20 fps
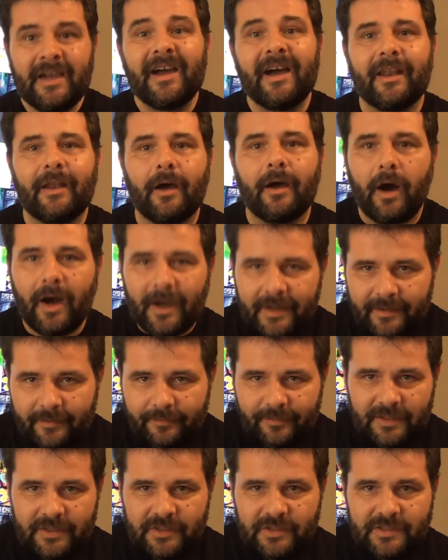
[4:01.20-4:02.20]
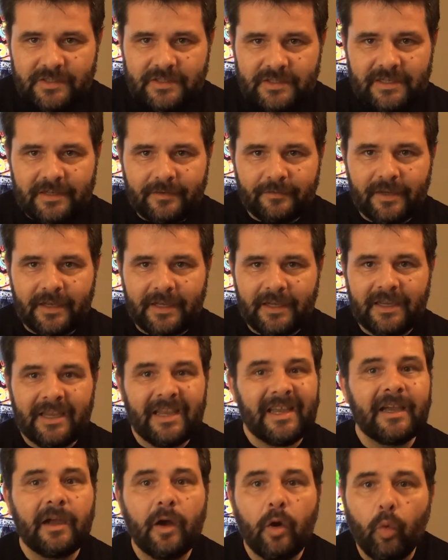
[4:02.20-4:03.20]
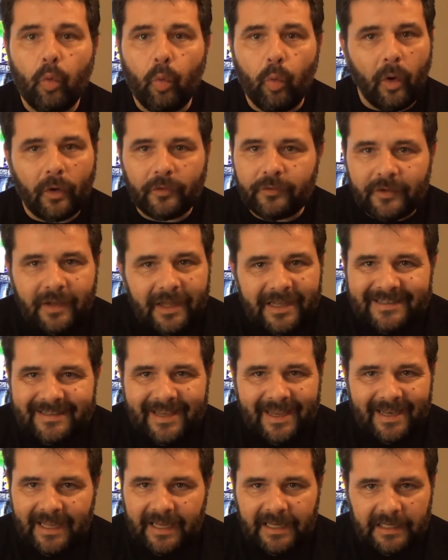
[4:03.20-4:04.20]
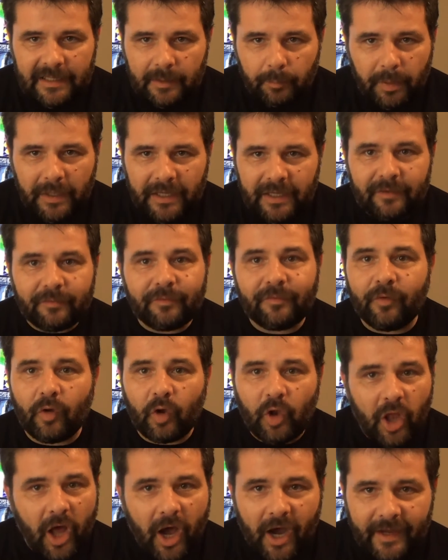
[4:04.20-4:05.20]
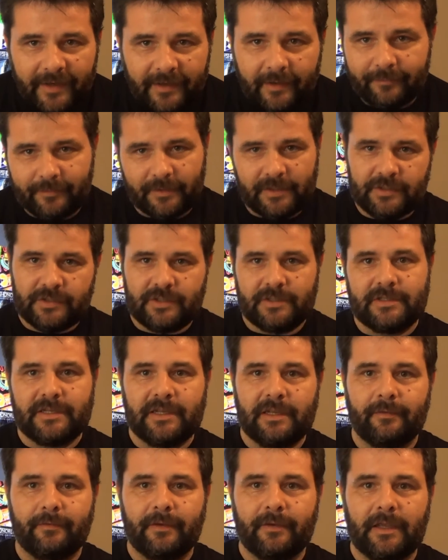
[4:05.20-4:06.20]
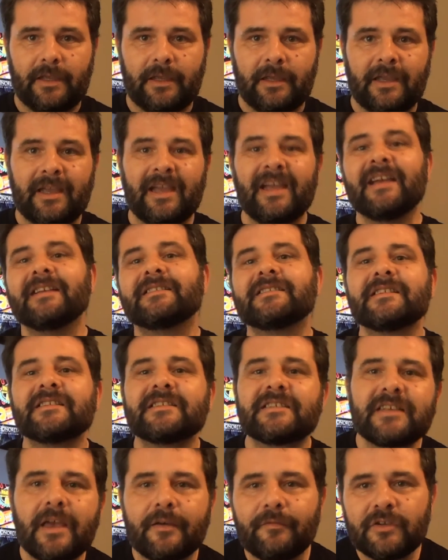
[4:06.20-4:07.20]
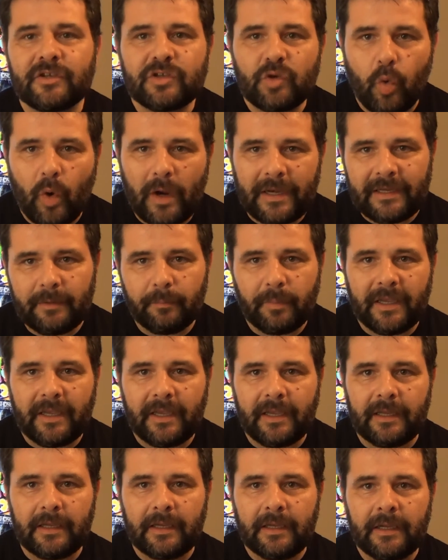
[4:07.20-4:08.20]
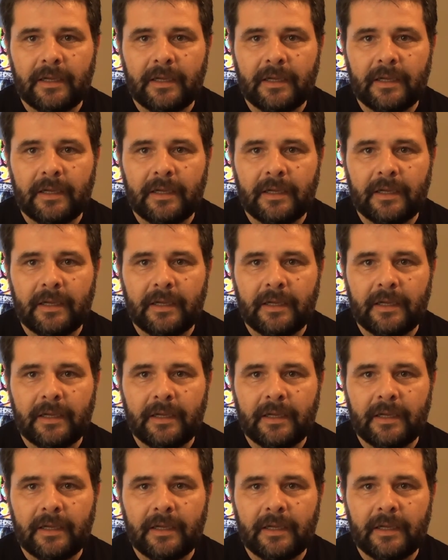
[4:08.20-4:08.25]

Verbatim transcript: And a high definition T V wasn't a ten eighty p full high definition T V. It's a seven twenty p.